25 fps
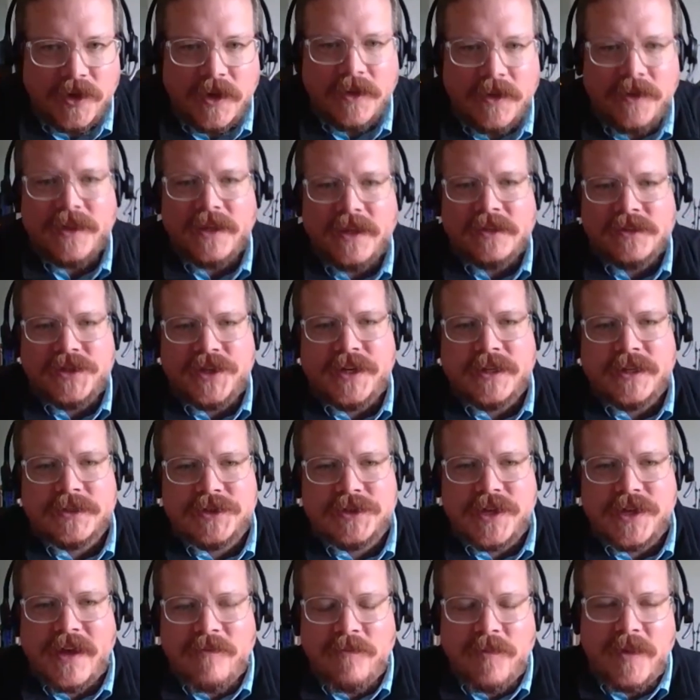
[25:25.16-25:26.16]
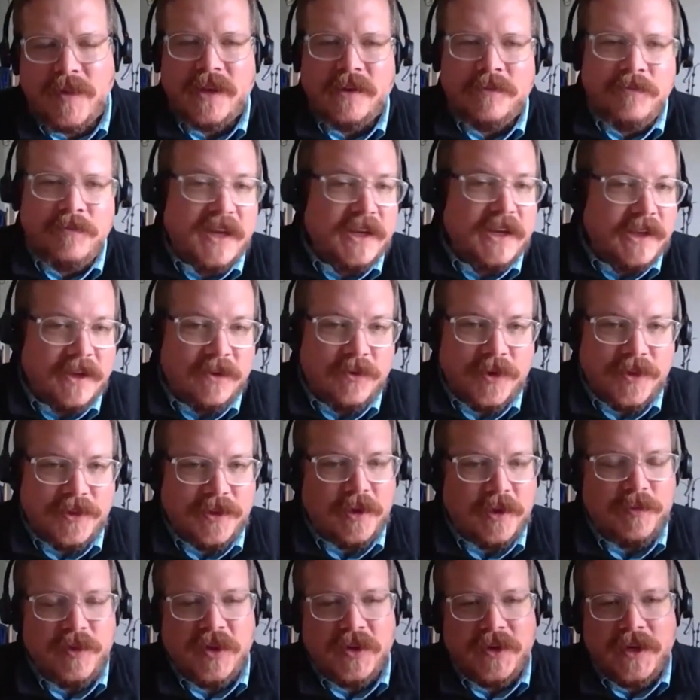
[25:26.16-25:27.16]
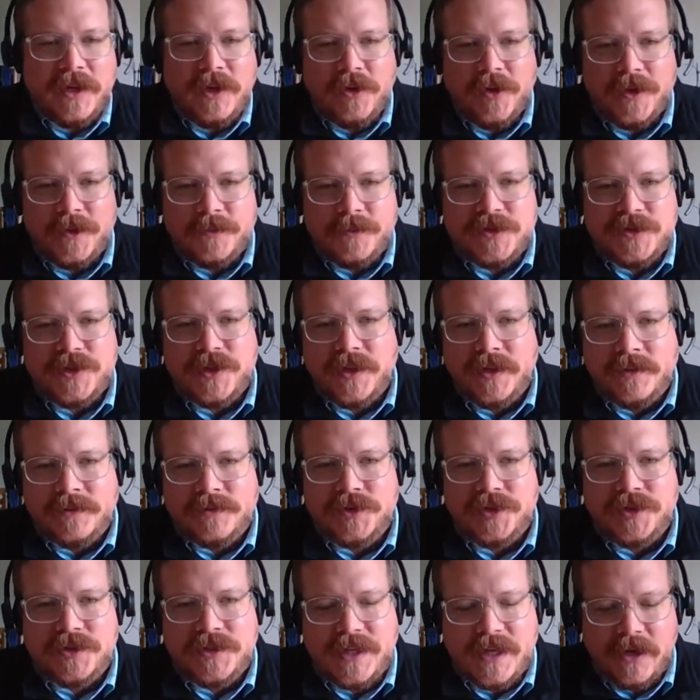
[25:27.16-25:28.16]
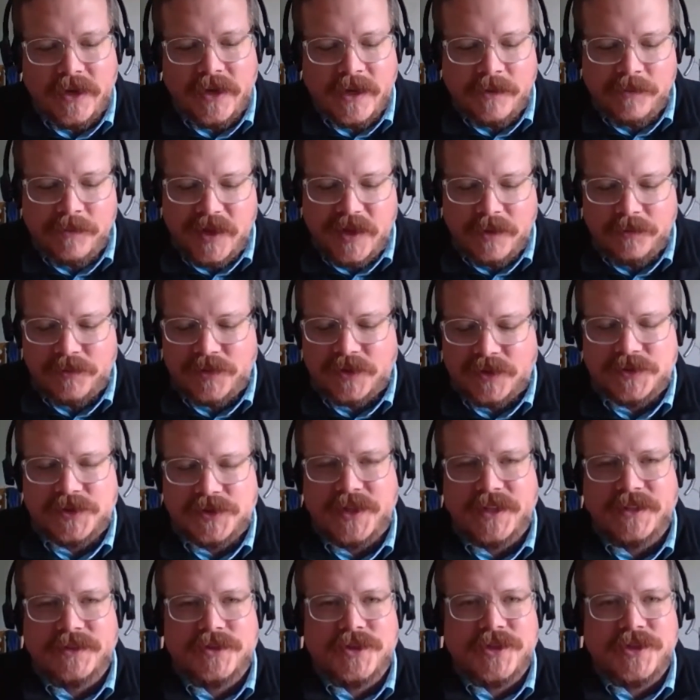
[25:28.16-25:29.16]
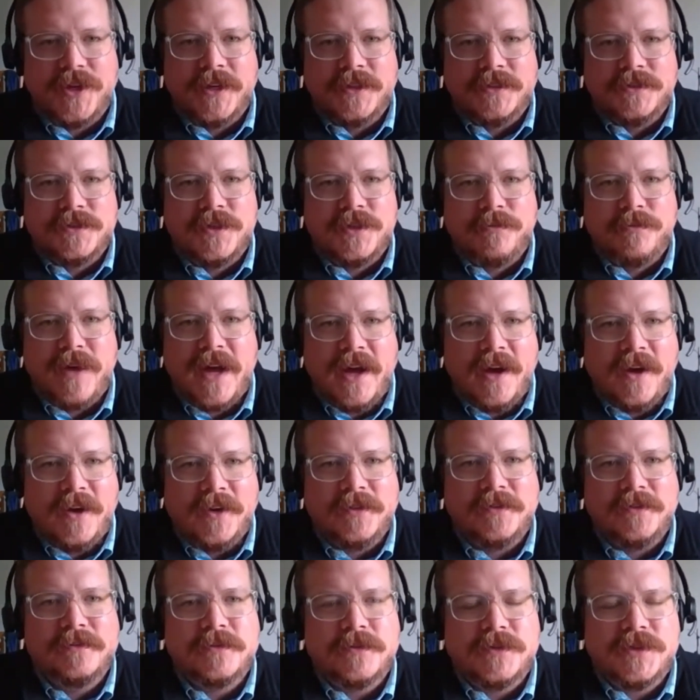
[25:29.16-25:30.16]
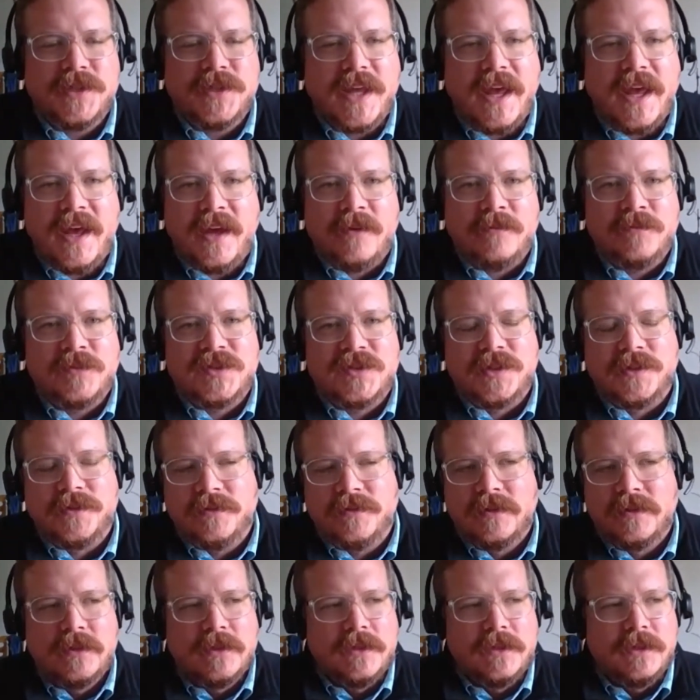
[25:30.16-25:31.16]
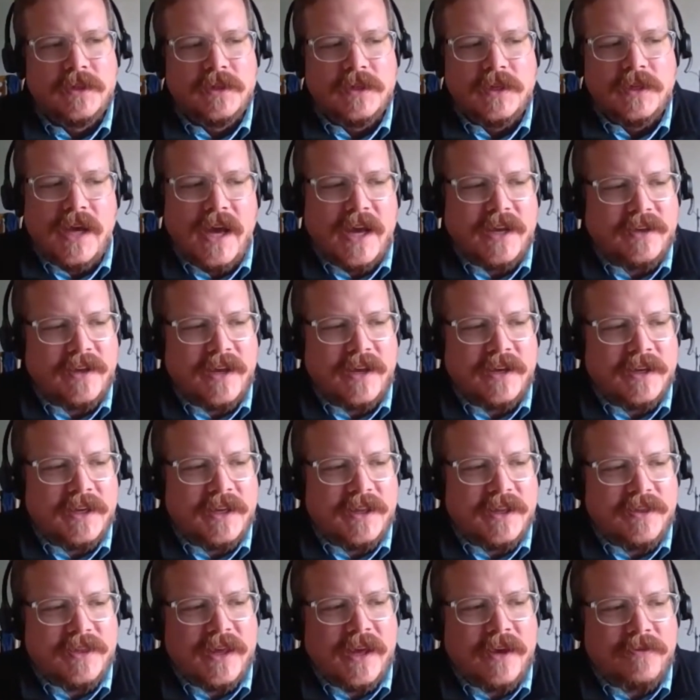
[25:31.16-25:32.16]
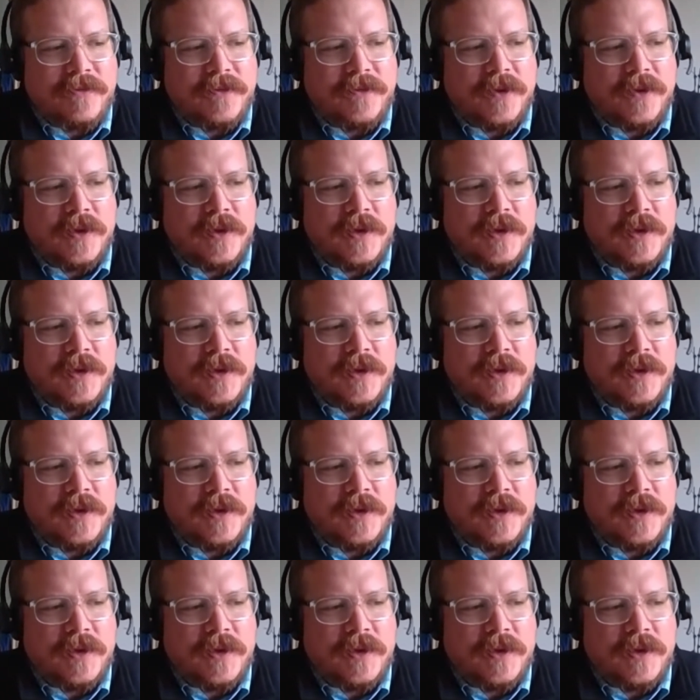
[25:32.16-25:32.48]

these years, I've been meeting with community groups and just hearing people's concerns about scams and identity theft.